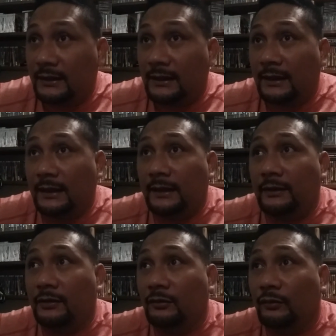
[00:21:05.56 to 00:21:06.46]
it.
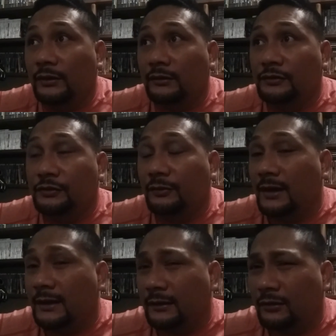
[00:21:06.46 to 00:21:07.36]
I will
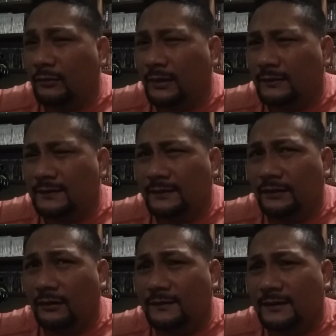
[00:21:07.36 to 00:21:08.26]
try and go out
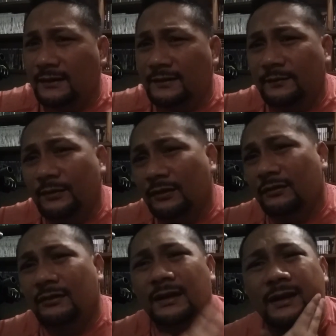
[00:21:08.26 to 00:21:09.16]
yard selling
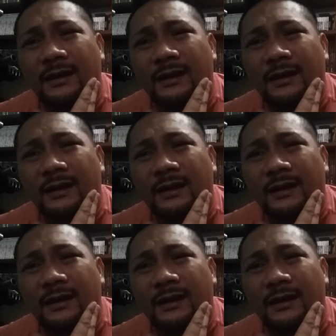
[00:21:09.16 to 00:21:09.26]
tomorrow.